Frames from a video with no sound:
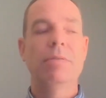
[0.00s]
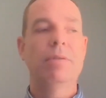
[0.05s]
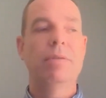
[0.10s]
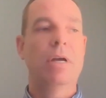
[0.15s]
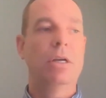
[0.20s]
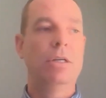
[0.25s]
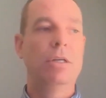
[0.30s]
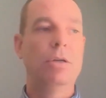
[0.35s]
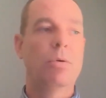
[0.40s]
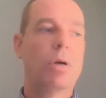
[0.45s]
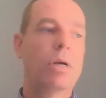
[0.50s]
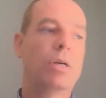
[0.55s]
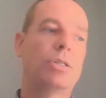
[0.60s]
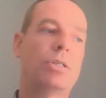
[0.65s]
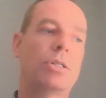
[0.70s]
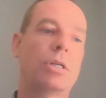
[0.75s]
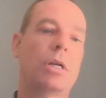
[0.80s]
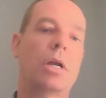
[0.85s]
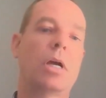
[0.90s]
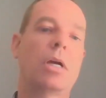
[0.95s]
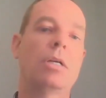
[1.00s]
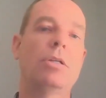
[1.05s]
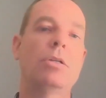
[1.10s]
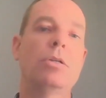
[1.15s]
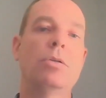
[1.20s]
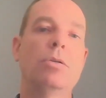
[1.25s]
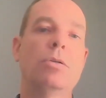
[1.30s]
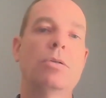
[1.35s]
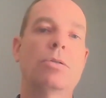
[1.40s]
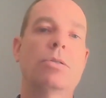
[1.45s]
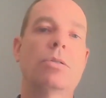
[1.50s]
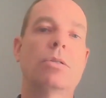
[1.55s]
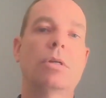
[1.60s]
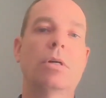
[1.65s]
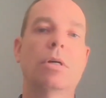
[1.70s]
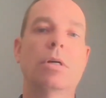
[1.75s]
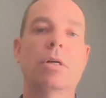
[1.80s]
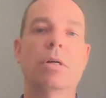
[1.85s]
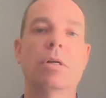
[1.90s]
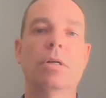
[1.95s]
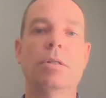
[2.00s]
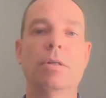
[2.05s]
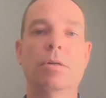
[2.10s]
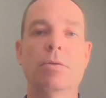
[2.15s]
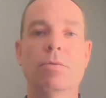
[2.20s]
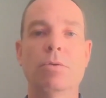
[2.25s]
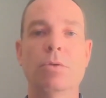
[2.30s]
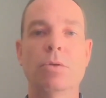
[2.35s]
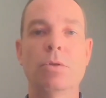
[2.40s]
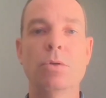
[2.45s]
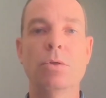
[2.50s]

For the evaluation, I used the